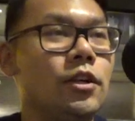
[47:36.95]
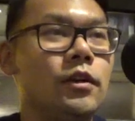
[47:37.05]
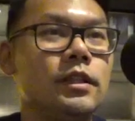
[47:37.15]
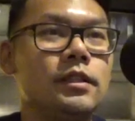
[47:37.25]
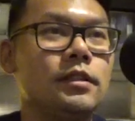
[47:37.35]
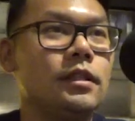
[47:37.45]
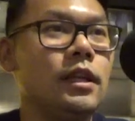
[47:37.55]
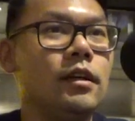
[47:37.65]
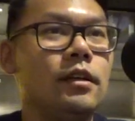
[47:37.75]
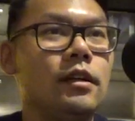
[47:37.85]
it's
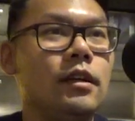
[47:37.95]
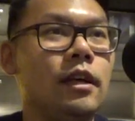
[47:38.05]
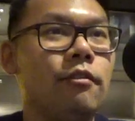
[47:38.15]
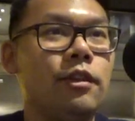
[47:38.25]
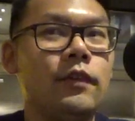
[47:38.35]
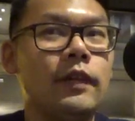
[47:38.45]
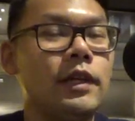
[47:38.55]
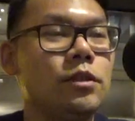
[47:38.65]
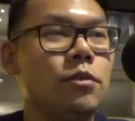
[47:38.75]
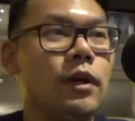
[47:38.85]
every 3
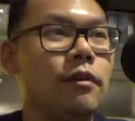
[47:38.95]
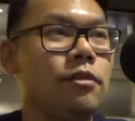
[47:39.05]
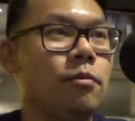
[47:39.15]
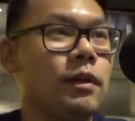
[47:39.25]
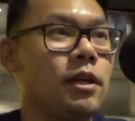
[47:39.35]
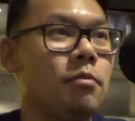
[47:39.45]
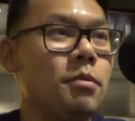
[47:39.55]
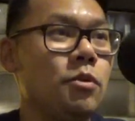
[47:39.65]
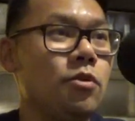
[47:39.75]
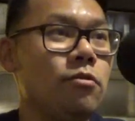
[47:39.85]
years we'll have to pick up
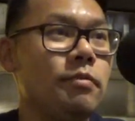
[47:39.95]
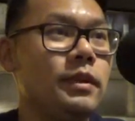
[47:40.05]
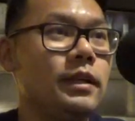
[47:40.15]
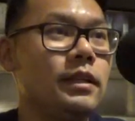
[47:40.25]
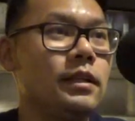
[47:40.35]
and move, but